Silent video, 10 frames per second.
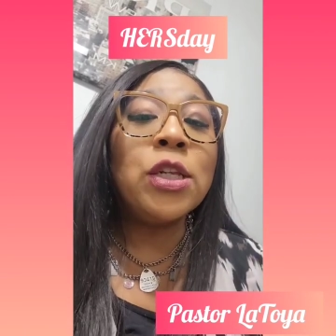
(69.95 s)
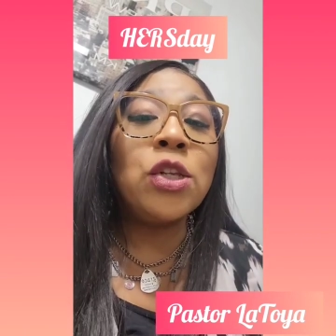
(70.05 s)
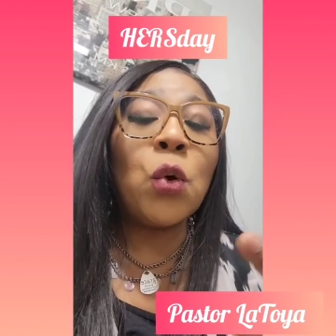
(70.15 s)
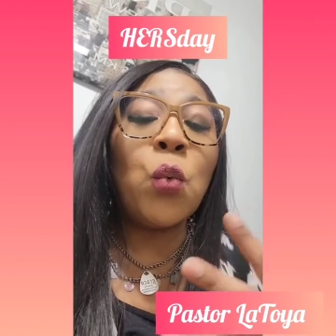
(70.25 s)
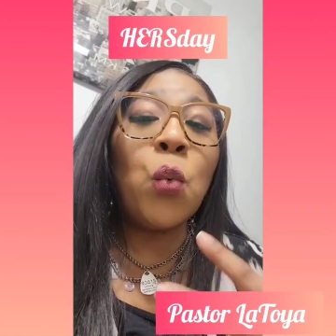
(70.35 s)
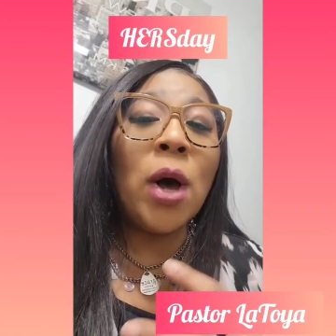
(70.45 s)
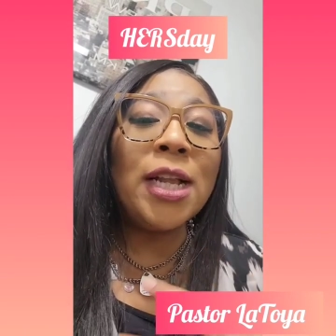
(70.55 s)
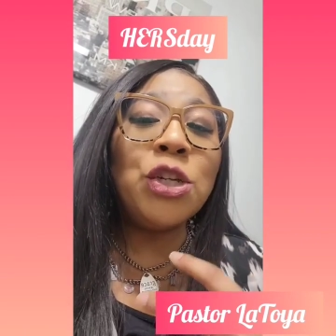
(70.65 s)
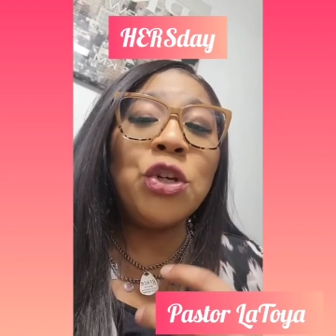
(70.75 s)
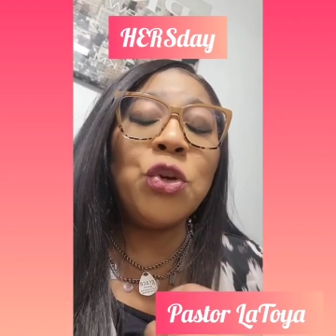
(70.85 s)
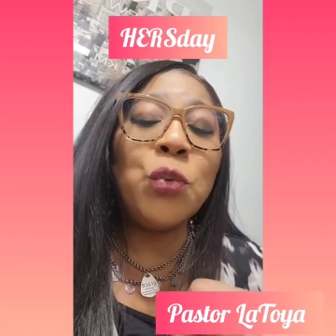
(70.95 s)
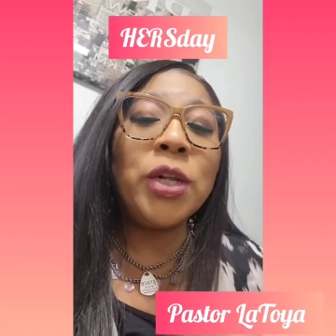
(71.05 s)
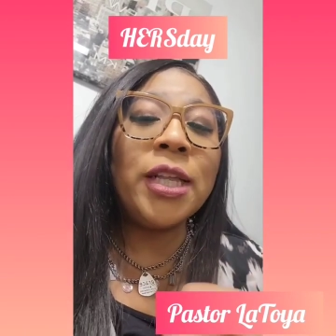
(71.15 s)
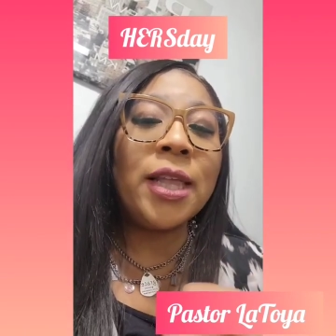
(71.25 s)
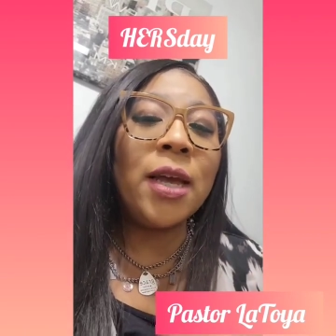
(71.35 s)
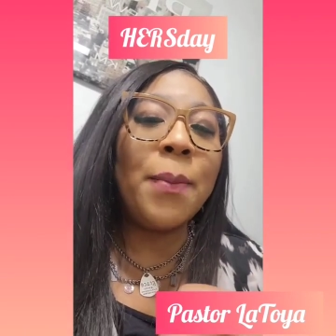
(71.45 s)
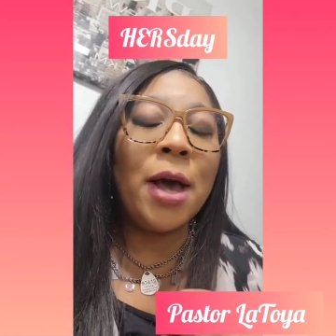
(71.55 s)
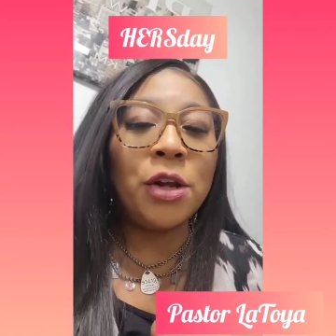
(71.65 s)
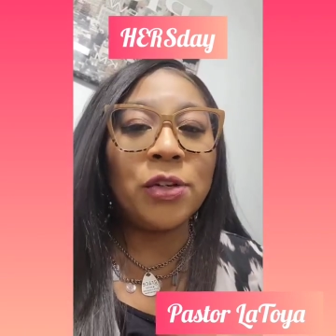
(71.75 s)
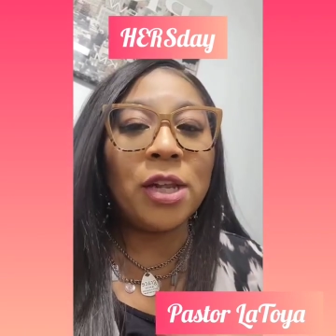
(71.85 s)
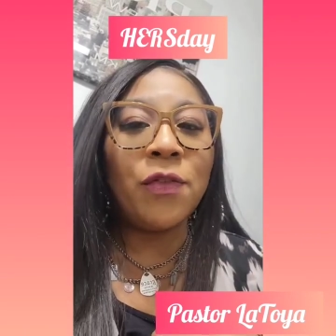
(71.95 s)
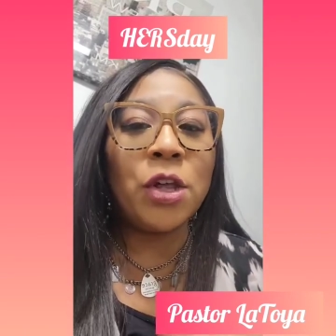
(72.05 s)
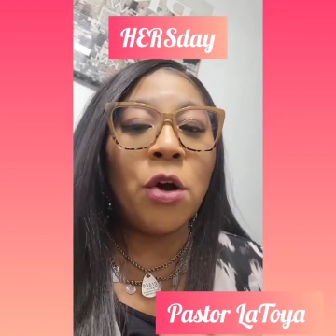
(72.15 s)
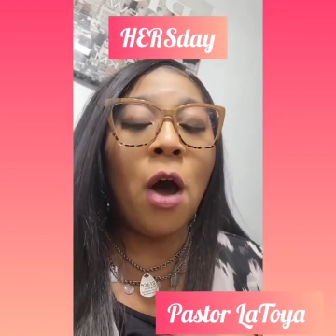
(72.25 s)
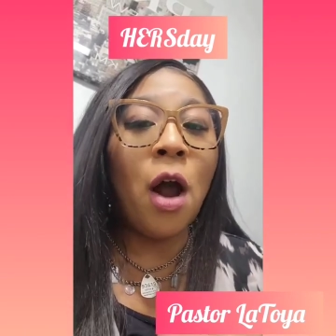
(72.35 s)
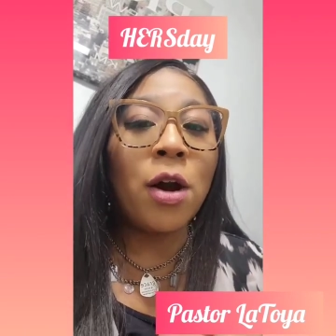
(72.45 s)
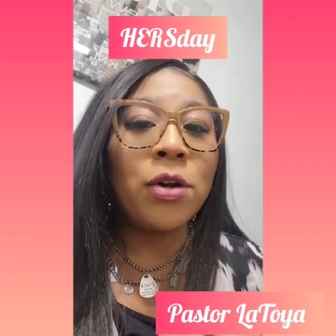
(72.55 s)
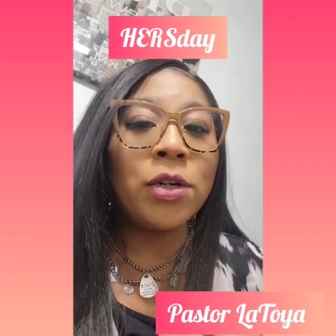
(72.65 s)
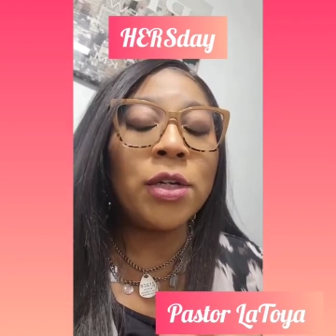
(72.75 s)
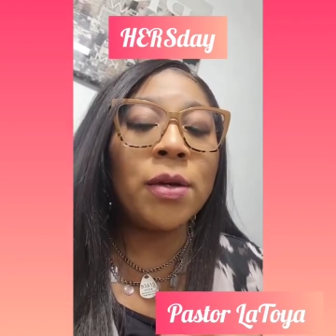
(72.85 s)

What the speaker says: So what do you really think about yourself in your heart?